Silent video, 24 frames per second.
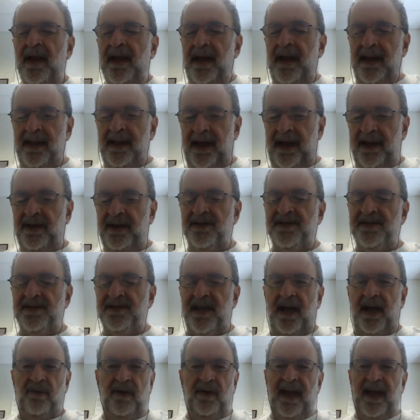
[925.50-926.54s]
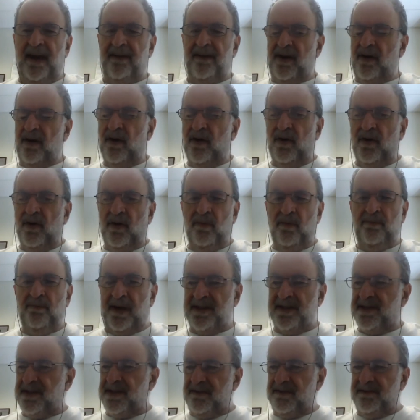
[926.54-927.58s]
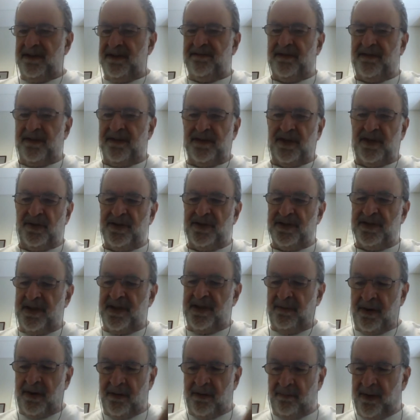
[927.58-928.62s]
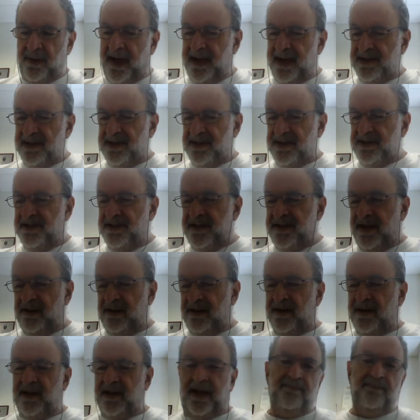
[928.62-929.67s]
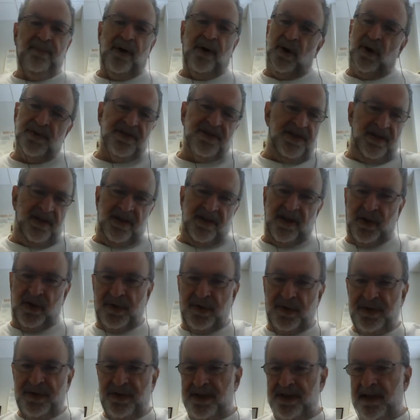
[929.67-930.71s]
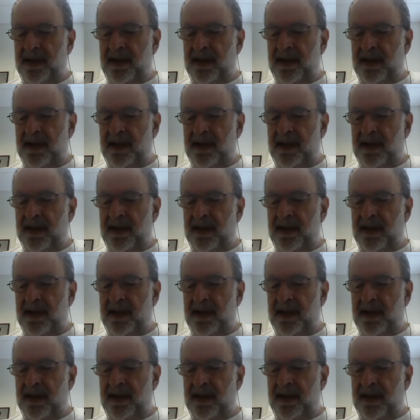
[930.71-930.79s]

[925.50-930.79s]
And like you said, we have a whole bunch of different dosimeter badges. They look like post-it notes.